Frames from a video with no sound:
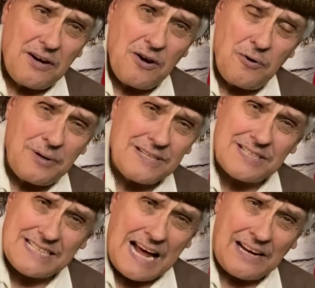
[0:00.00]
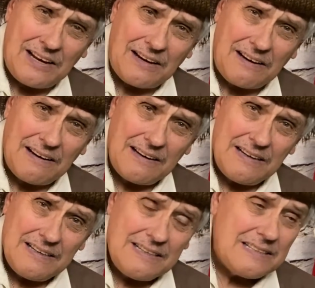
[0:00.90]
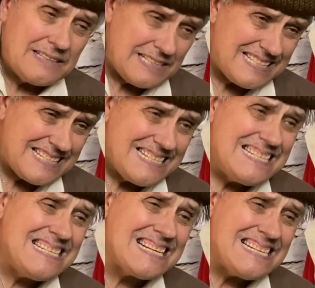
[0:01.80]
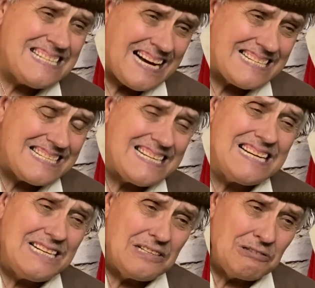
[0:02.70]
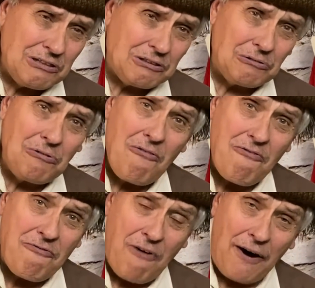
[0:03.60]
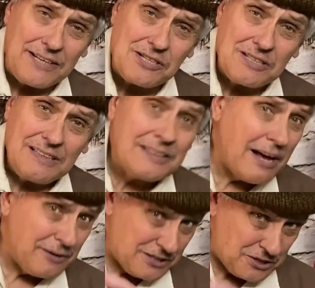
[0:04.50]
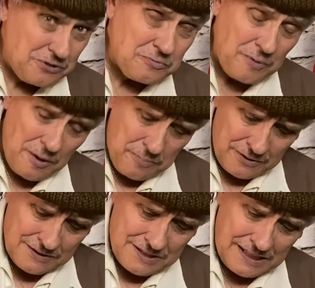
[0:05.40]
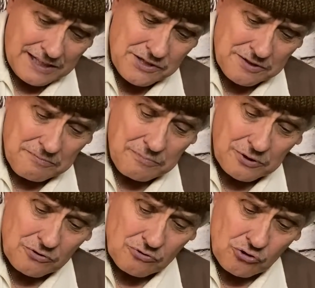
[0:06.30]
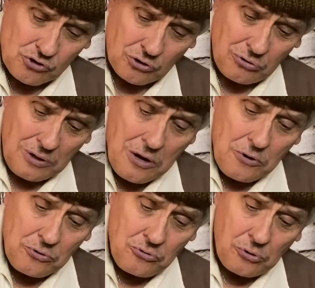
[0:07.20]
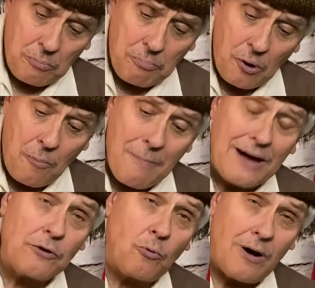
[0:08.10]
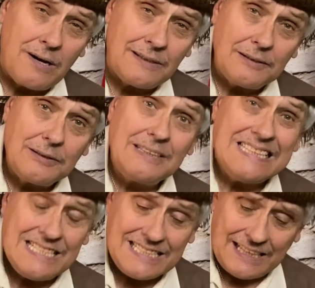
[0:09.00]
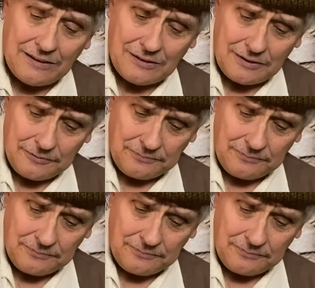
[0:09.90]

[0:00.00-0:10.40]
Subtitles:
who is standing. This is a nasty little fight. Now, excuse my pronunciation, but Jean de Beaumanoir, he's killed.